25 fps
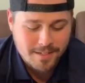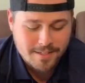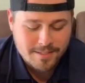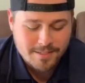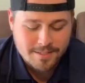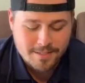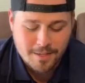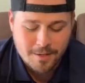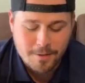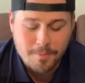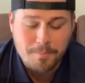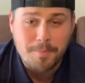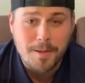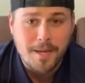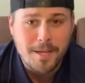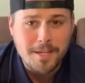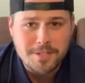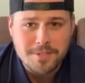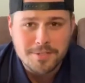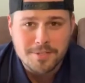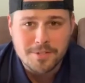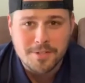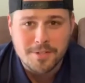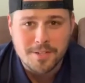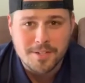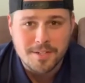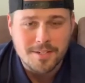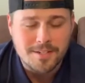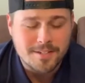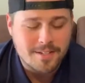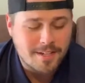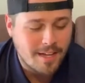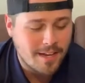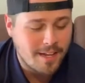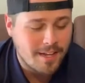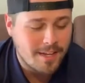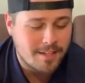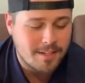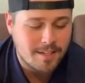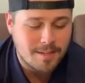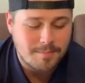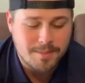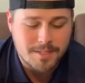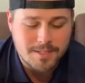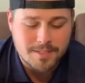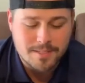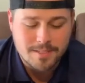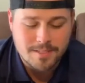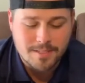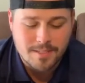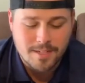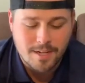So peaches are good. I like lemons.